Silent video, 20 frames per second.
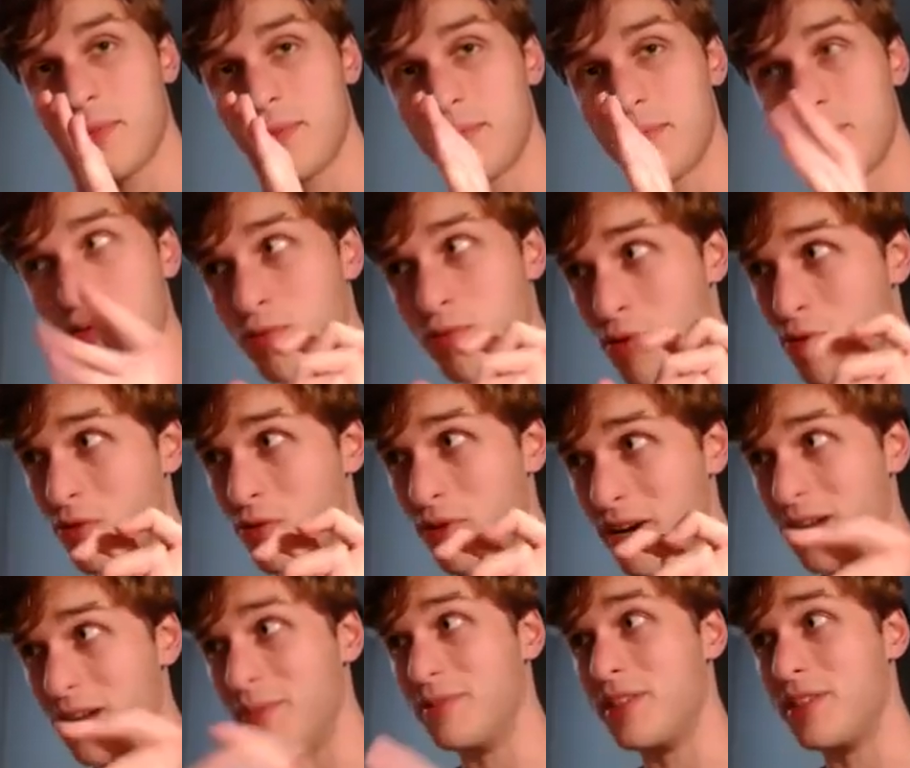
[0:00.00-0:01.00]

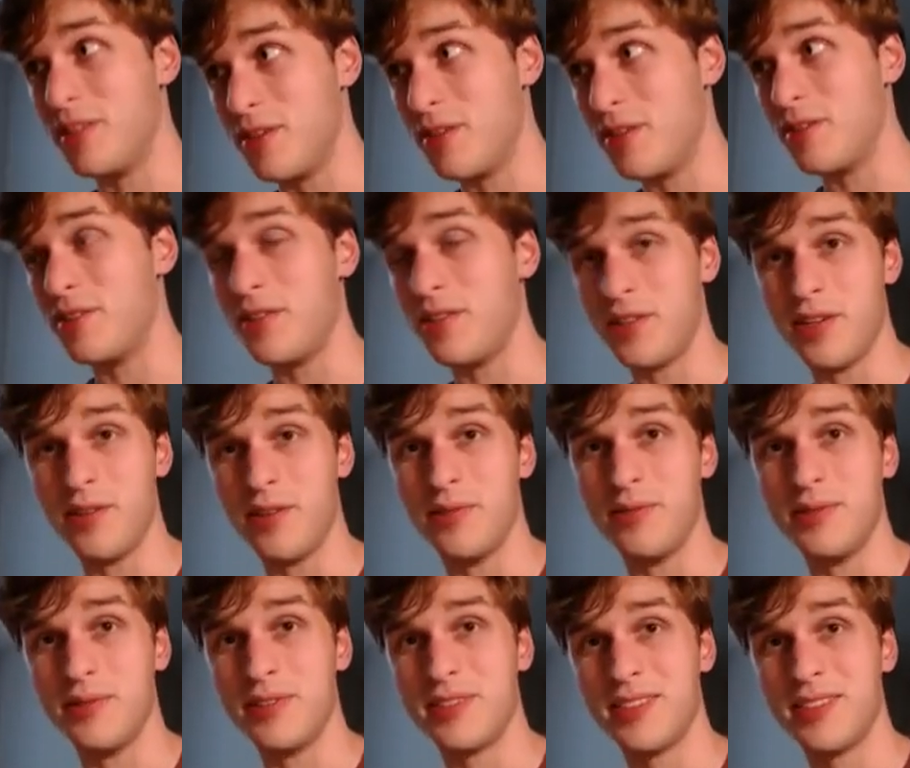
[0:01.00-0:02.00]
program to to
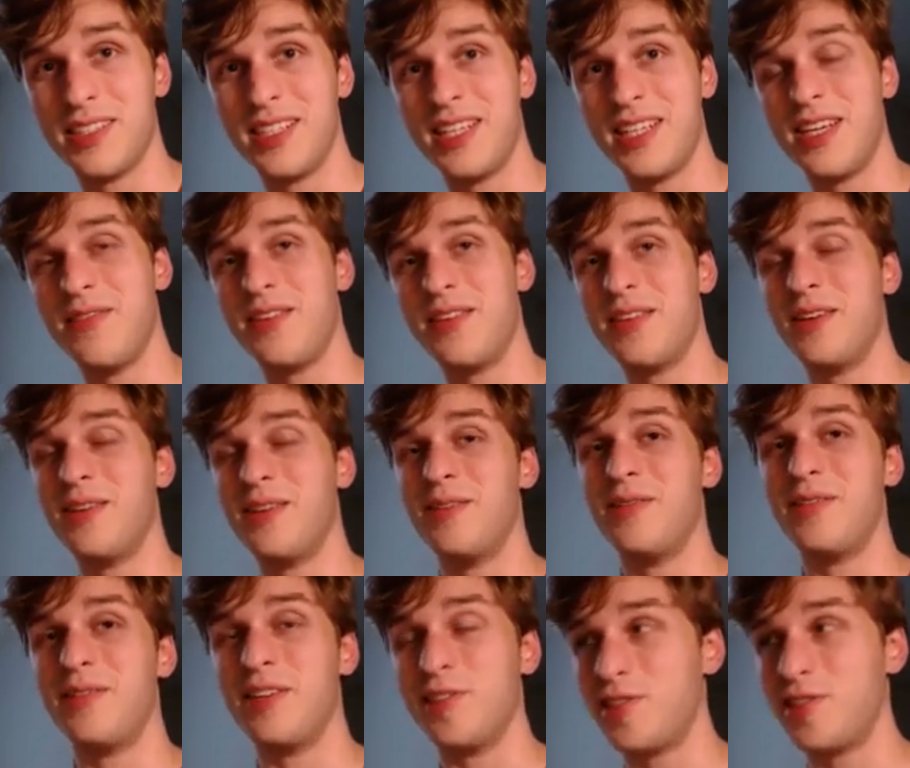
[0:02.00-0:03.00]
use, even
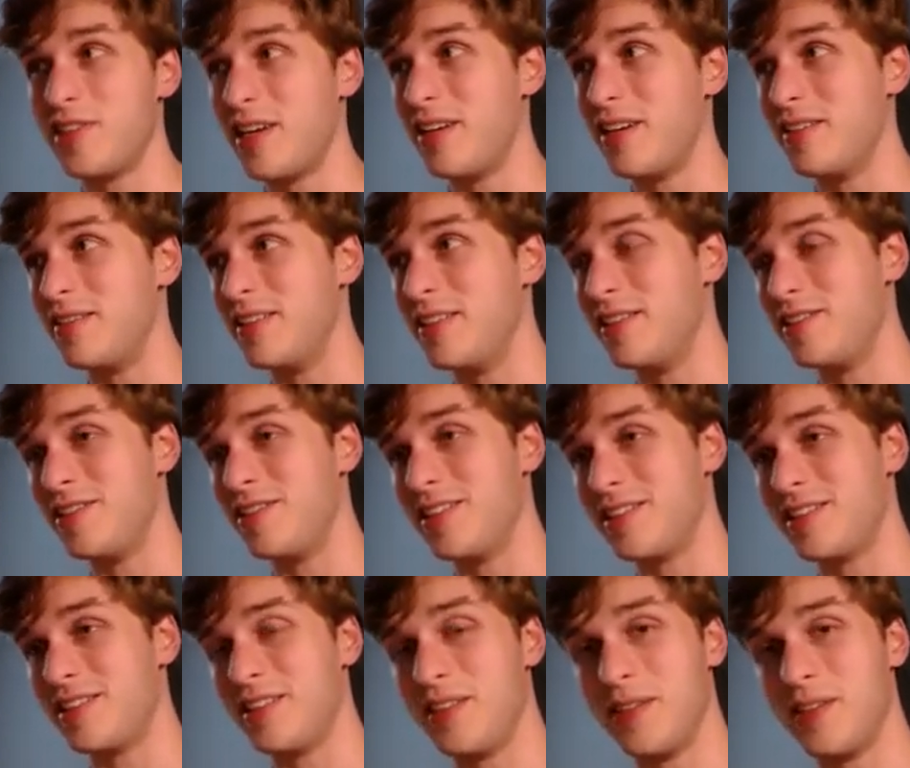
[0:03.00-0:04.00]
though the shell is
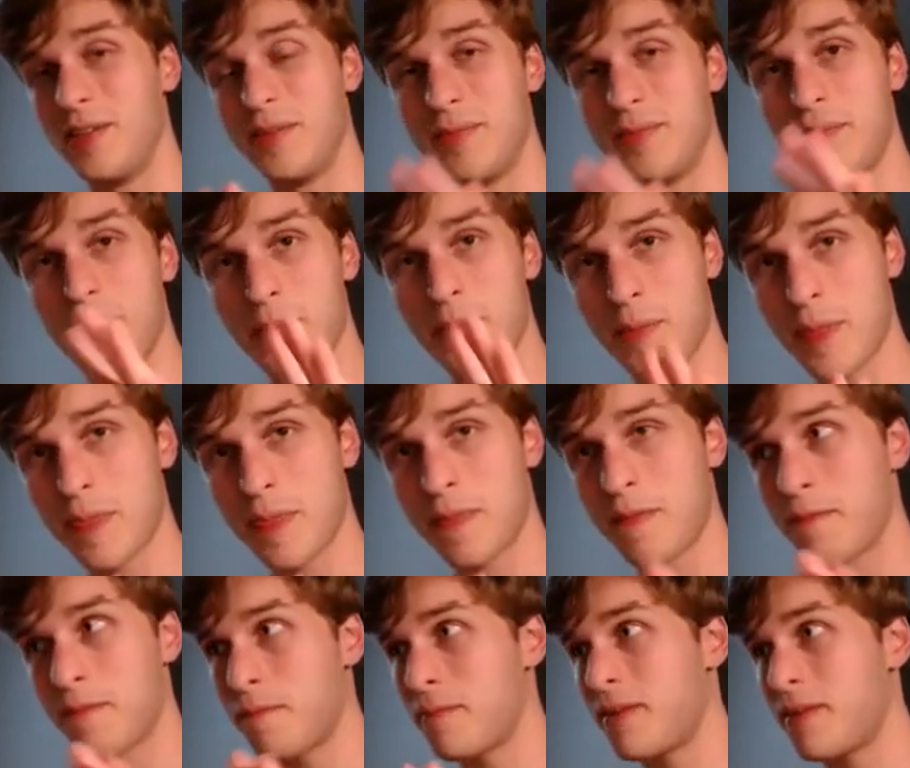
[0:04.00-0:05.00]
just you know
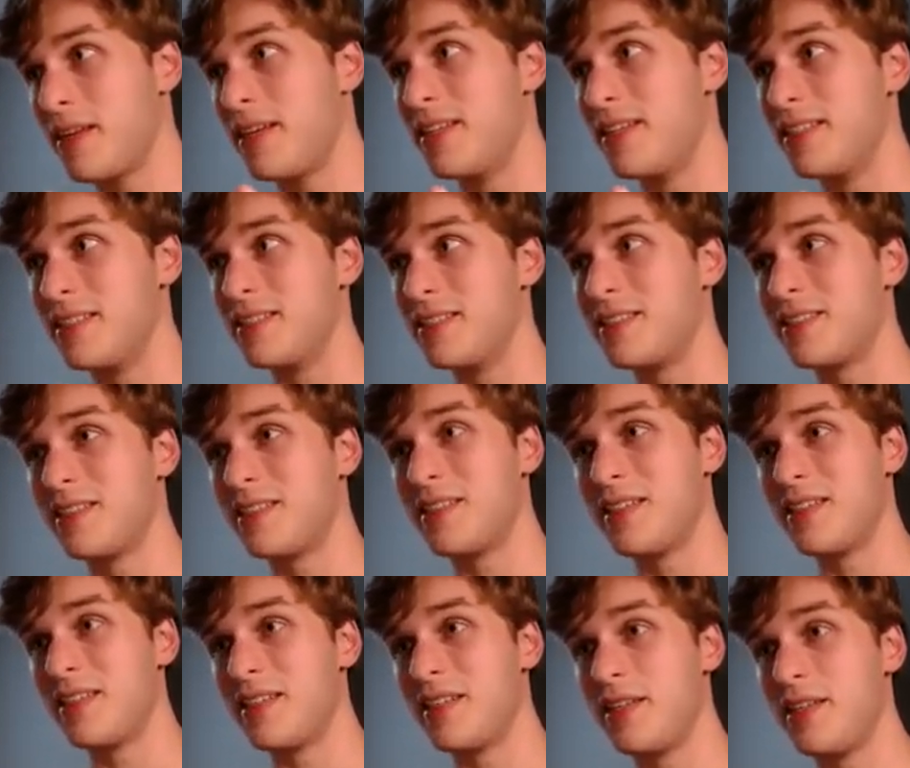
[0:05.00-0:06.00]
is
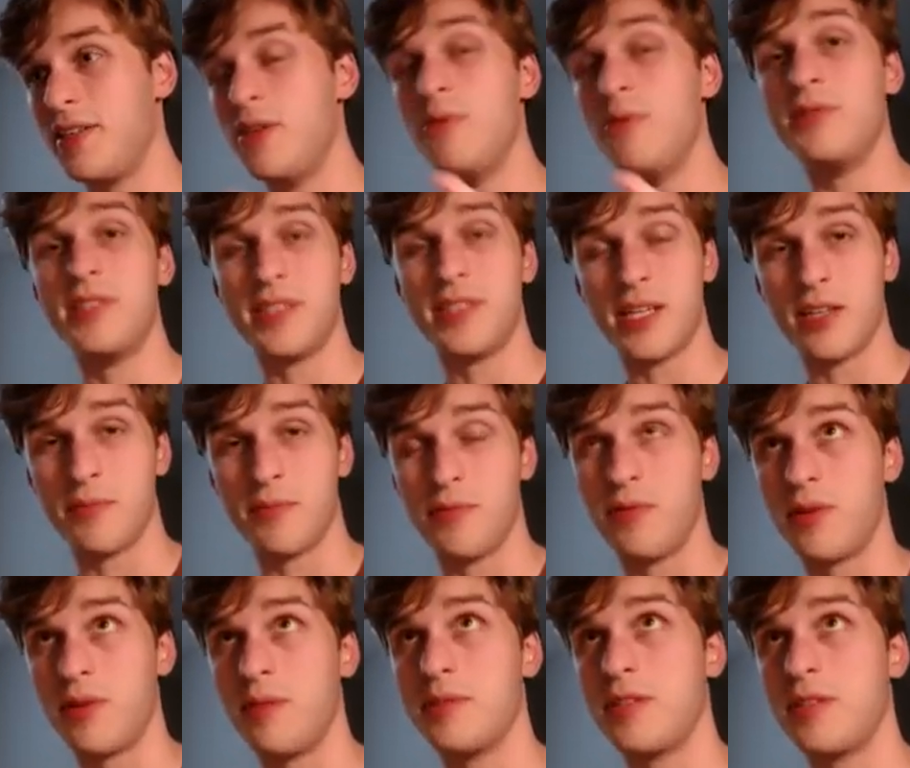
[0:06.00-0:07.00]
uses other
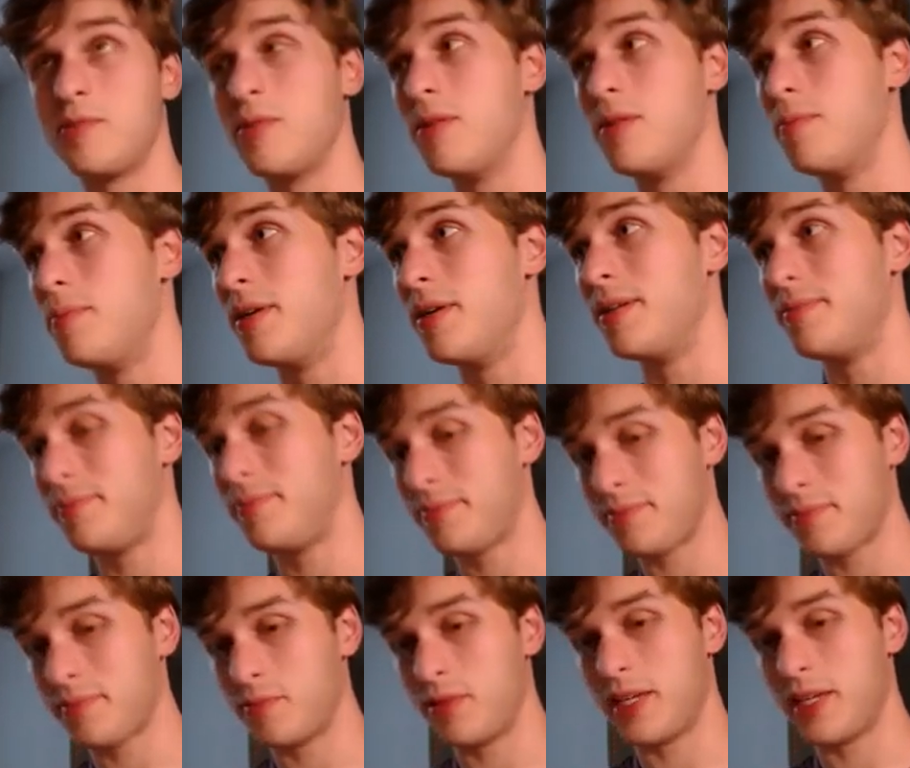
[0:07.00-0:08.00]
programs as well, but
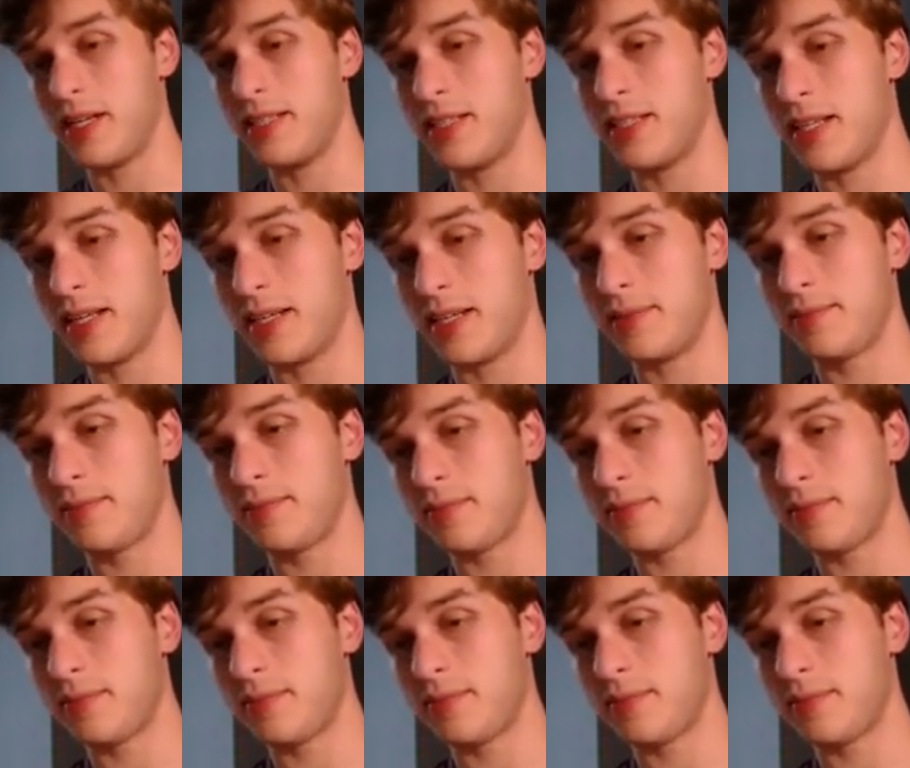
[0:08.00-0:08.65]
we'll get into that.